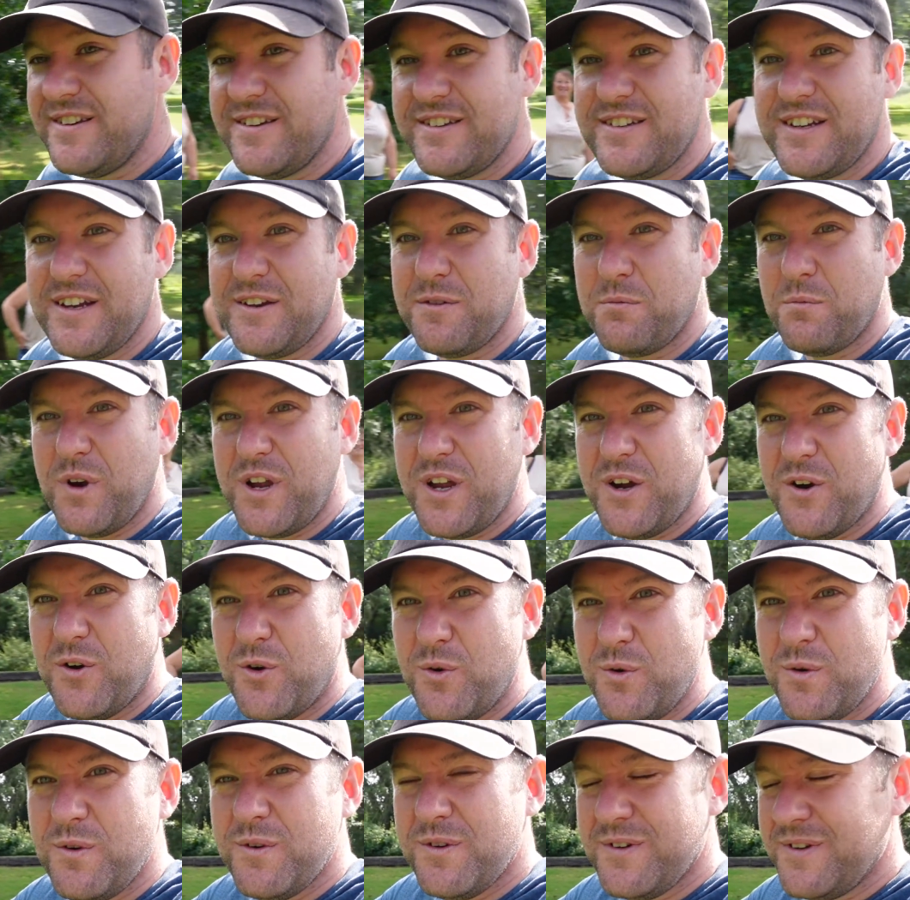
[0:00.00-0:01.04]
Didn't we
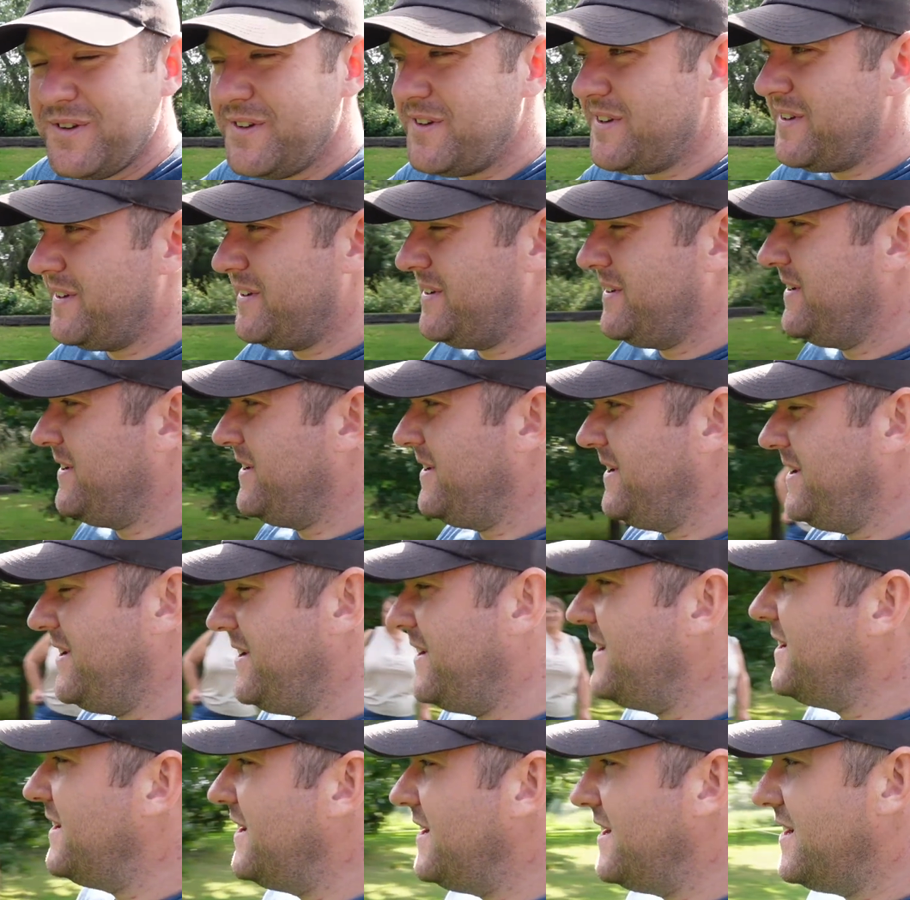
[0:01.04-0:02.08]
all? We yeah. did.
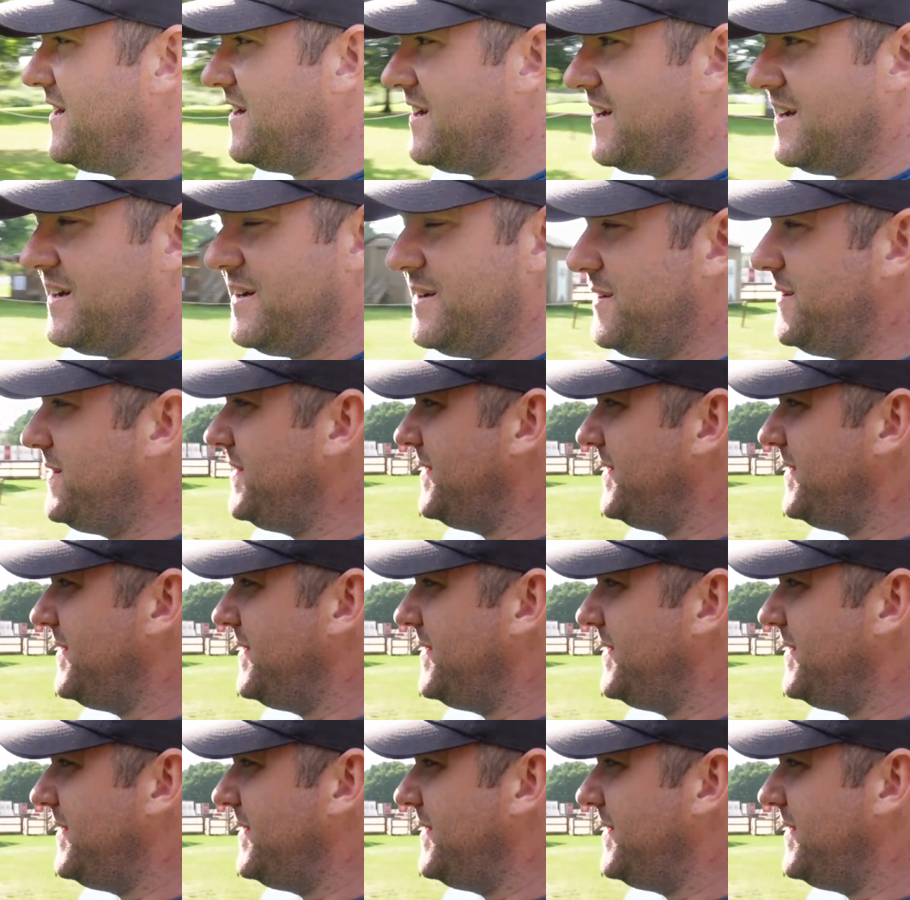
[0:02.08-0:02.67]
We I know didn't. what